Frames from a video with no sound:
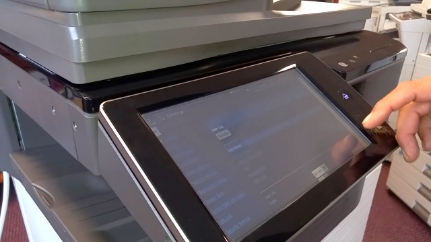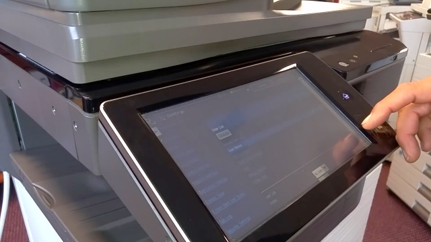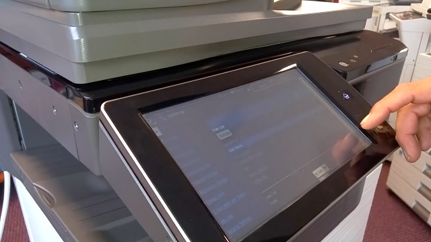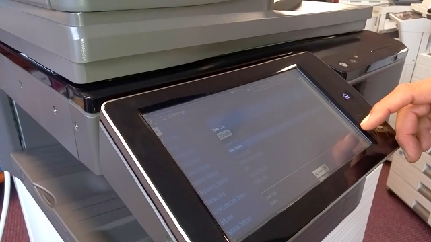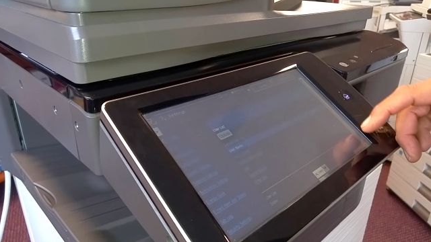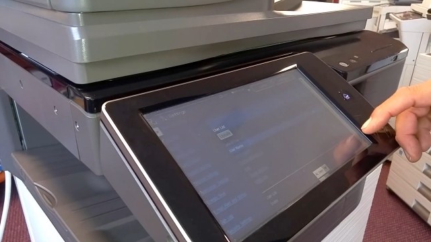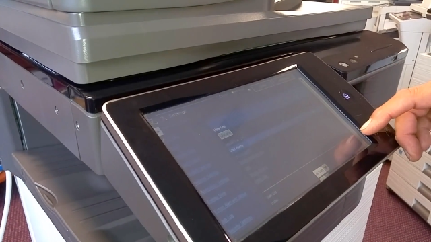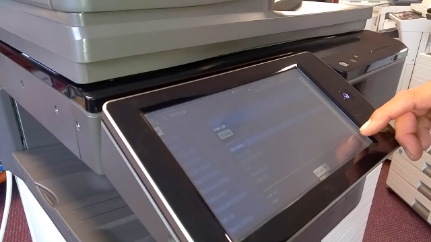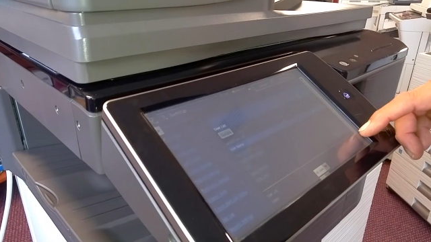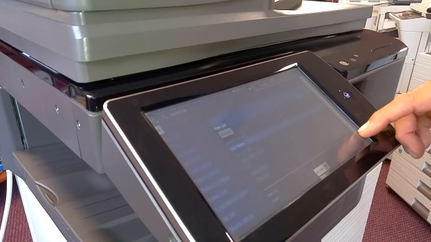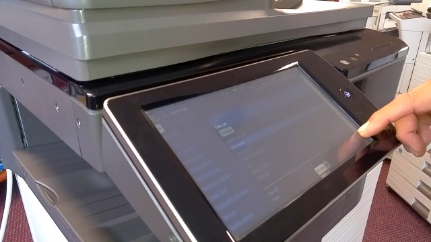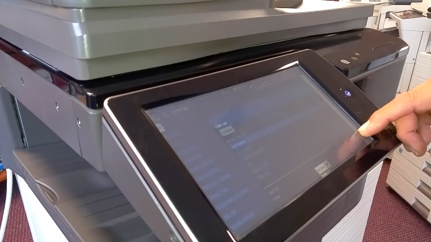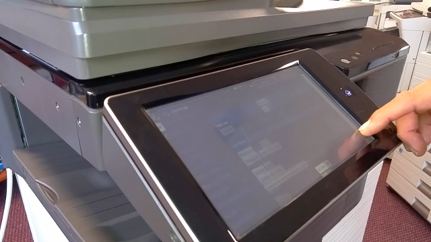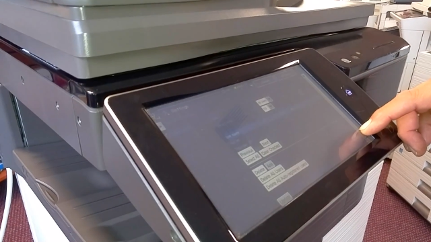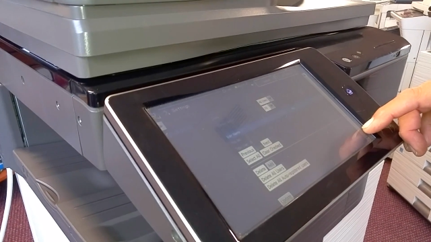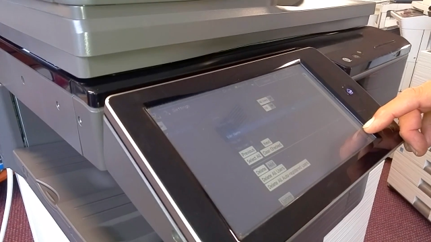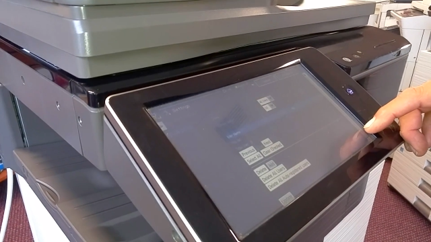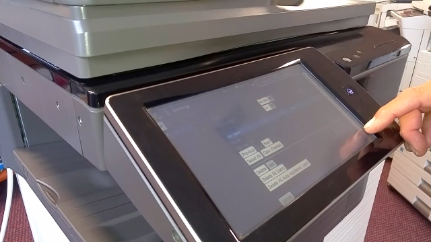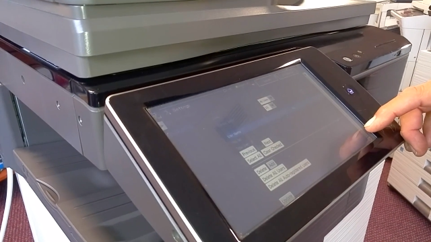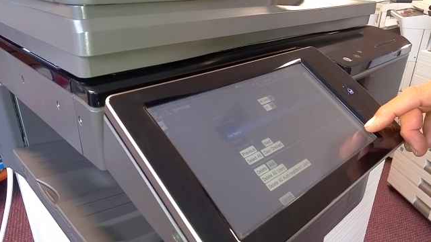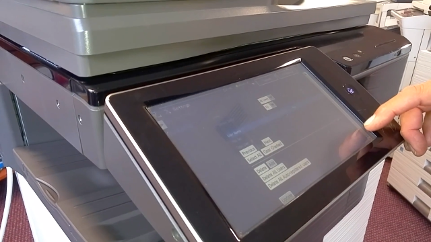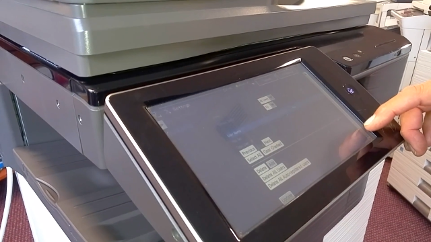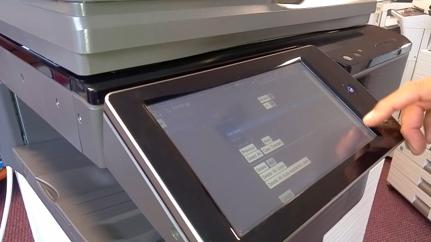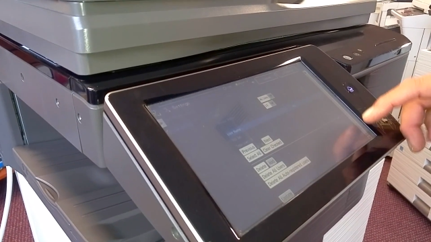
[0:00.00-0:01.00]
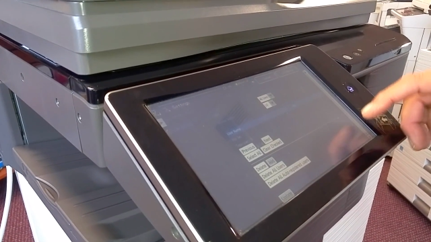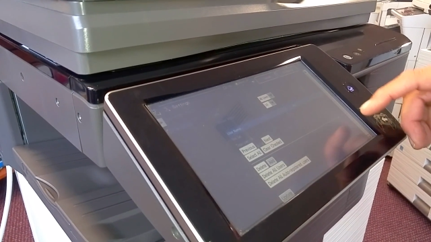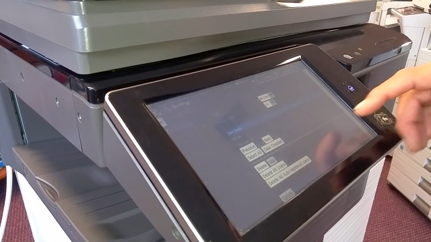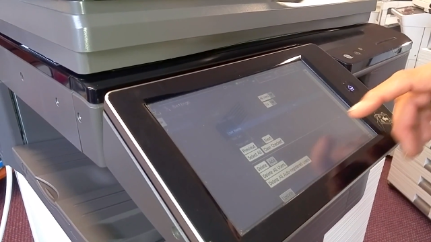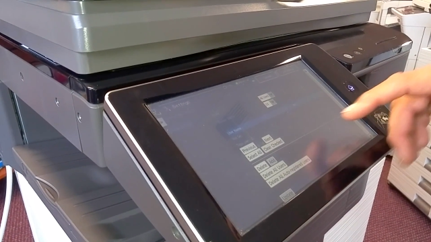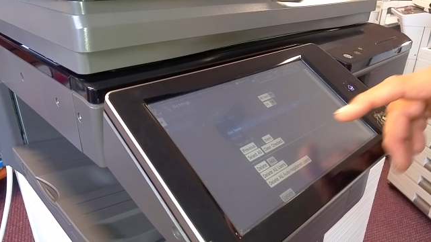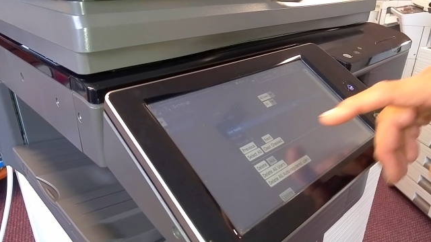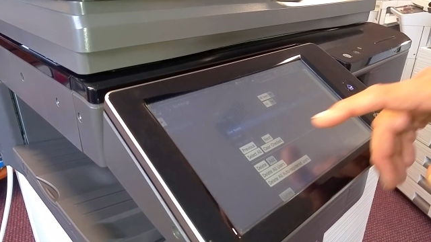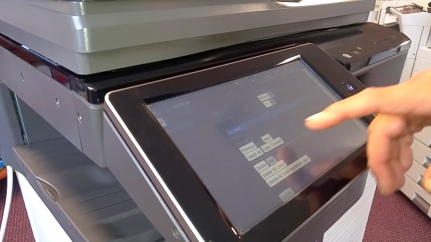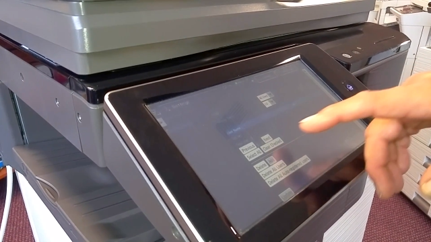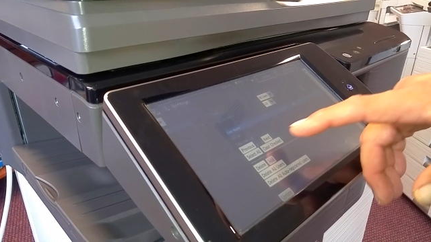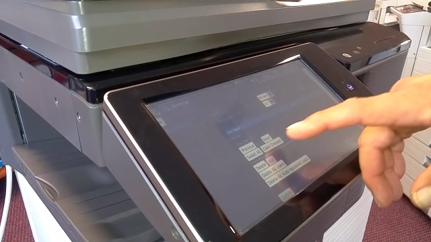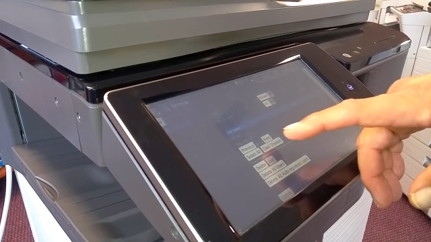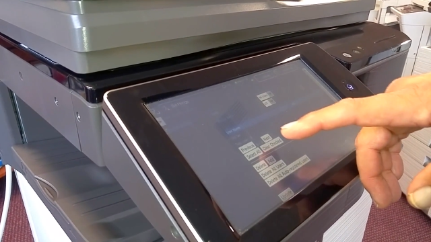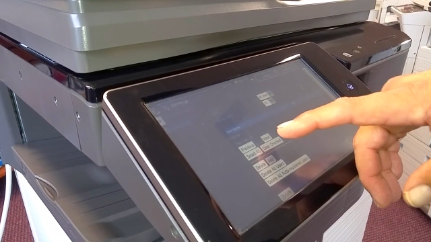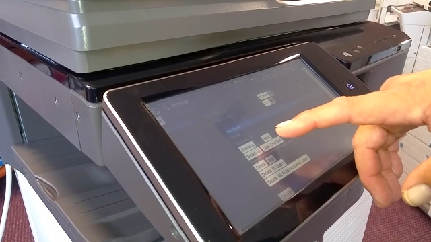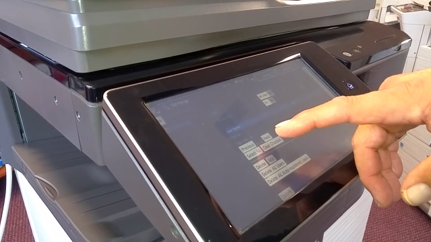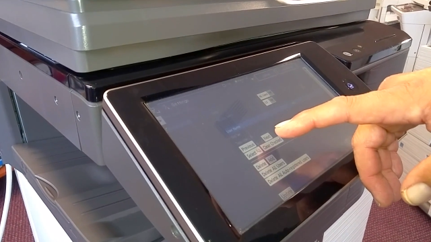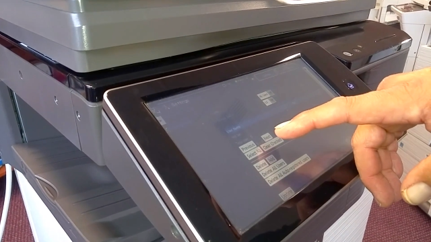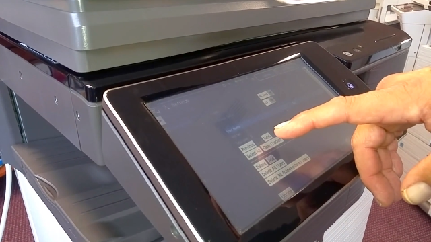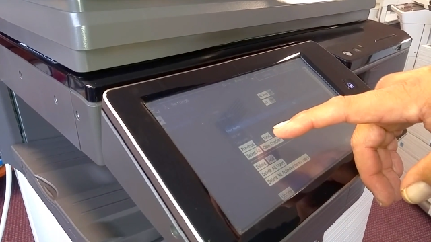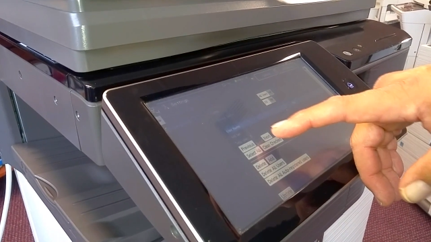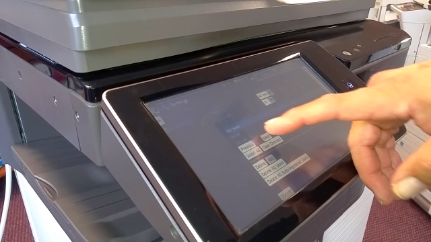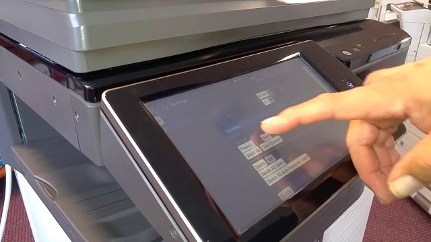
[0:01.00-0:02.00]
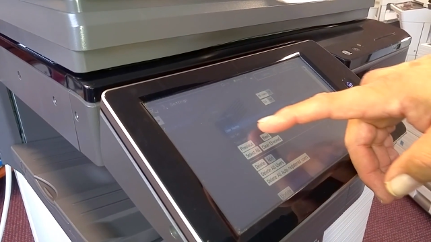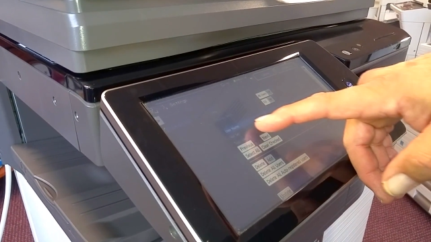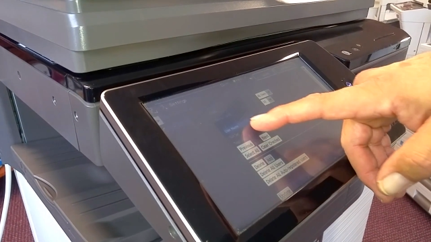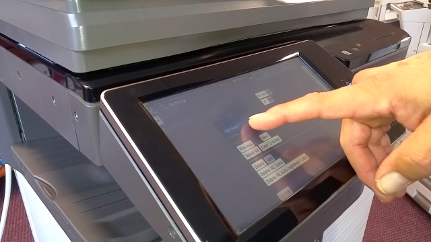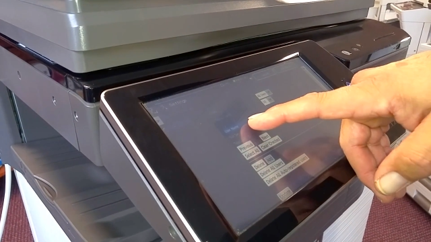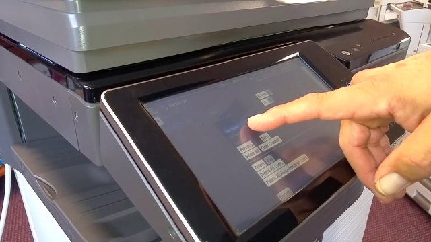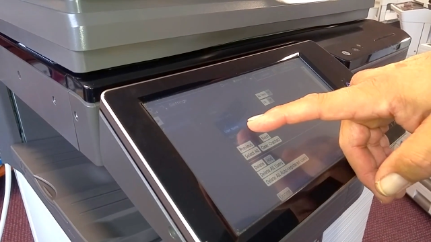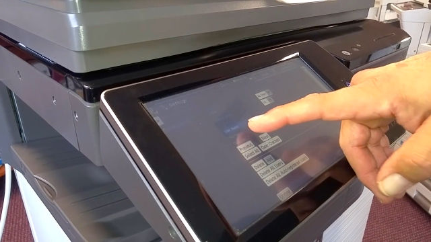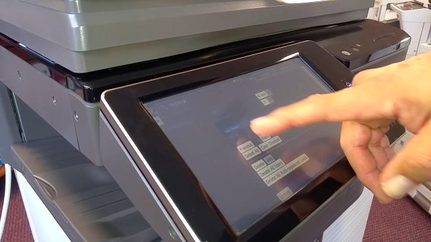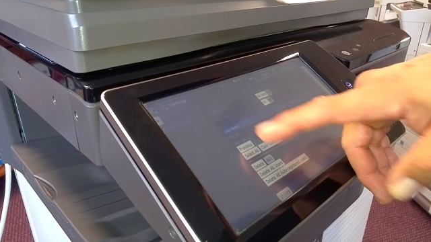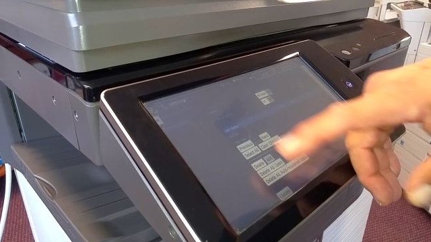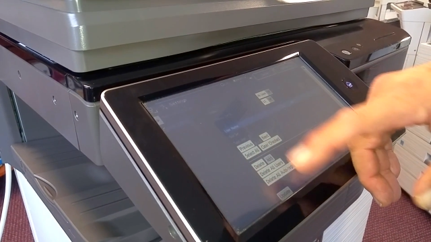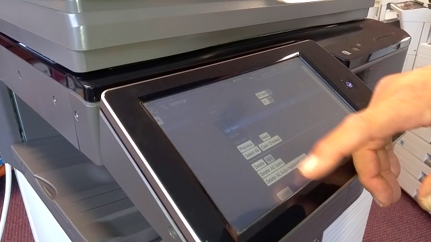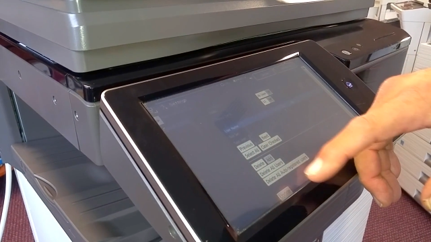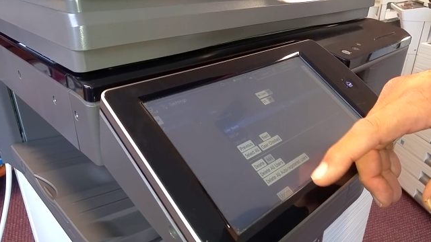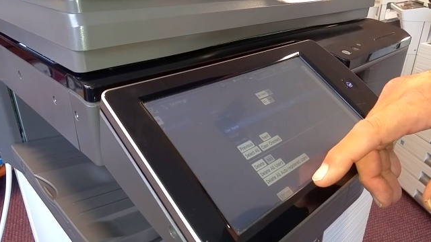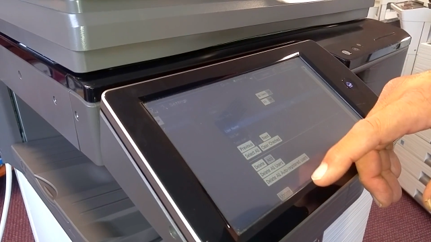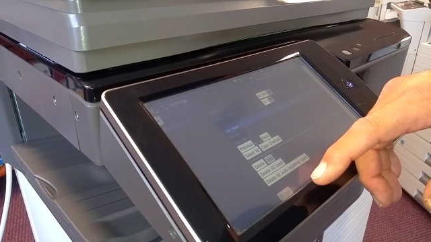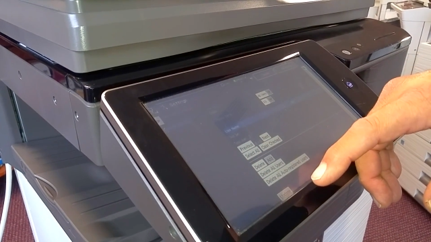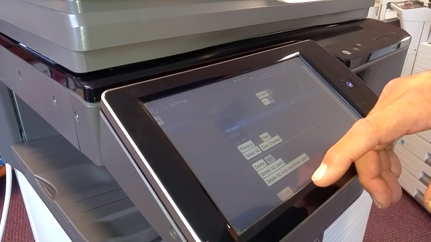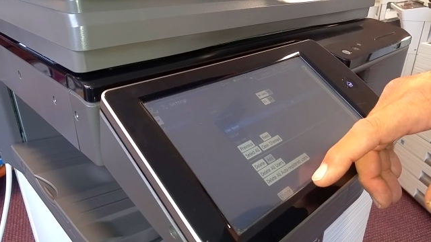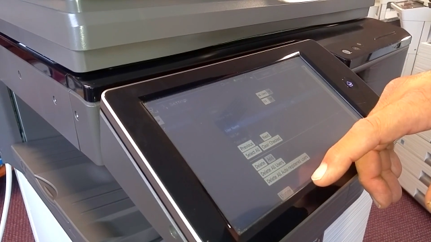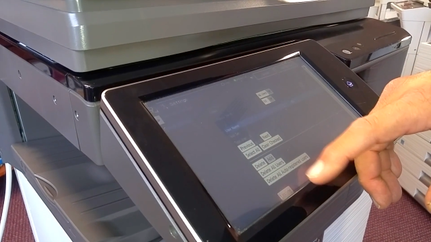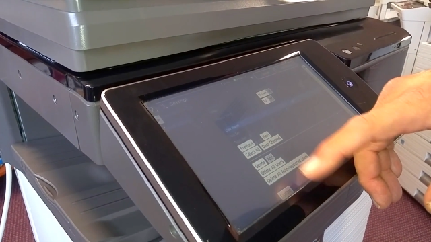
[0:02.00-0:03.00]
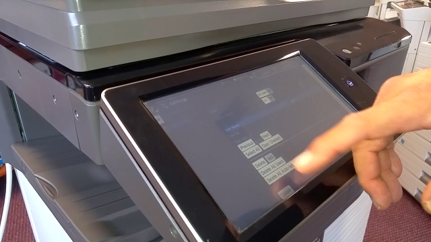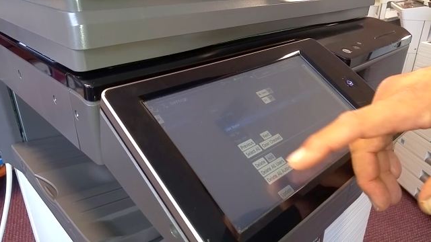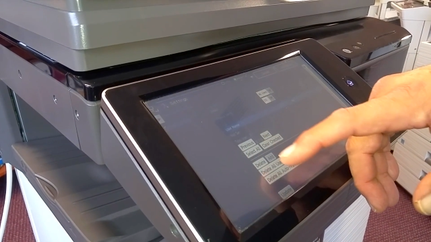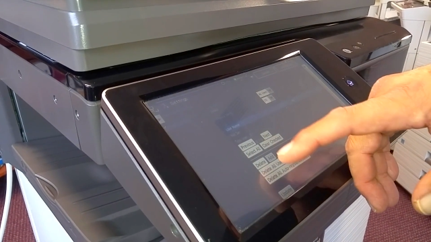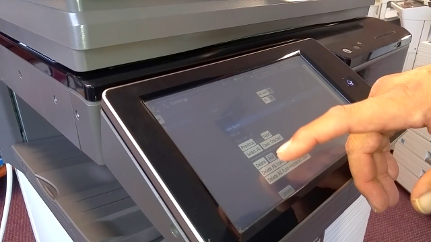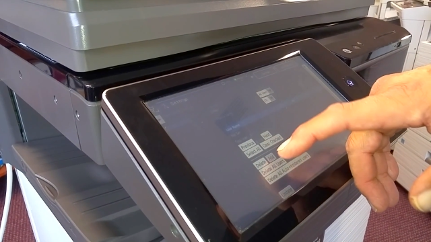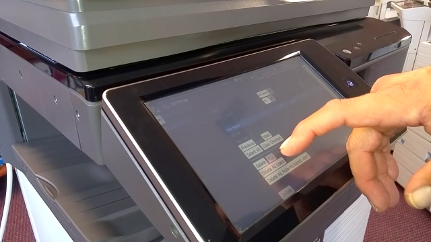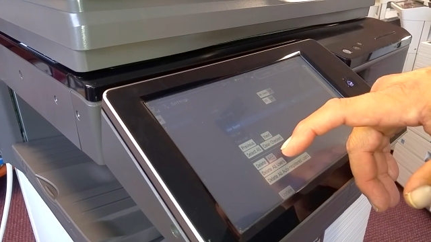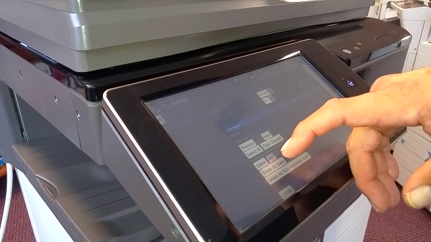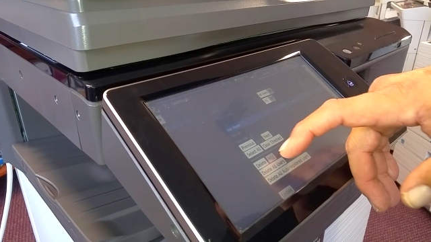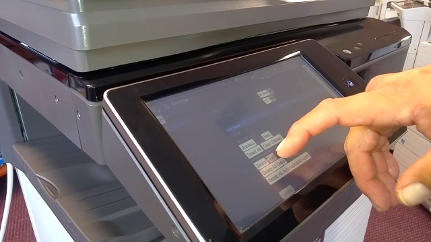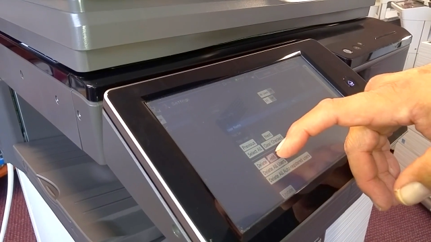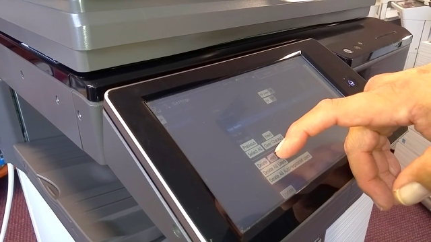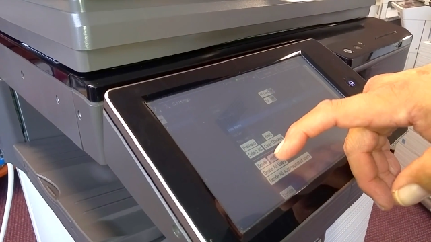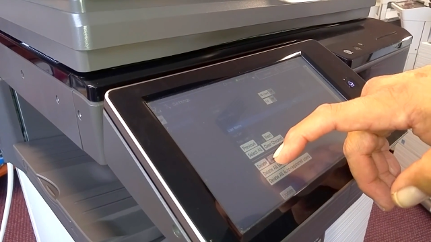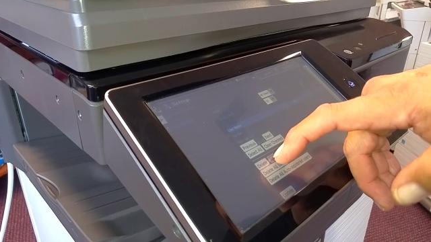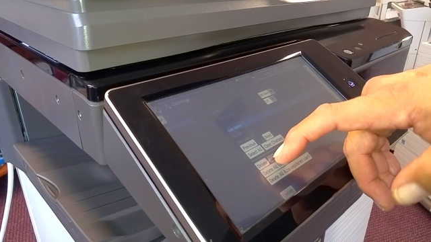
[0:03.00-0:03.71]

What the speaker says: No face is visible, so there are no lips to read.